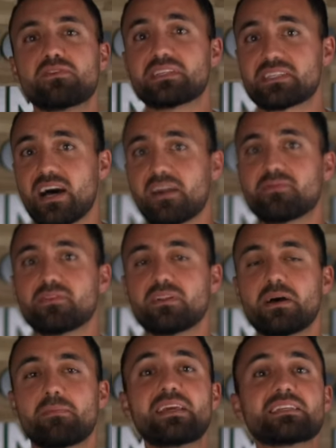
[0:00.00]
insightful,
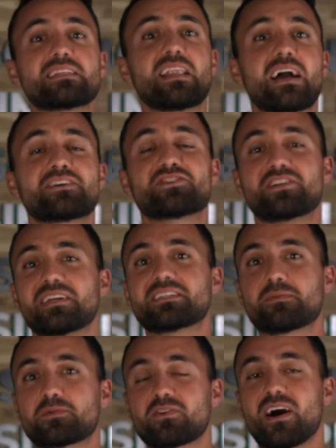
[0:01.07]
please like, share, and
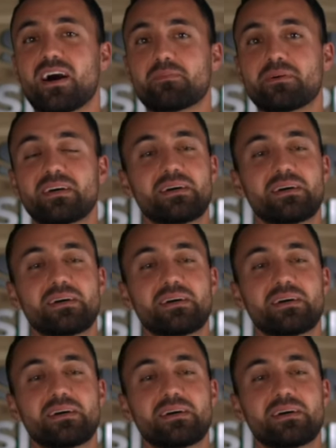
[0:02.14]
subscribe.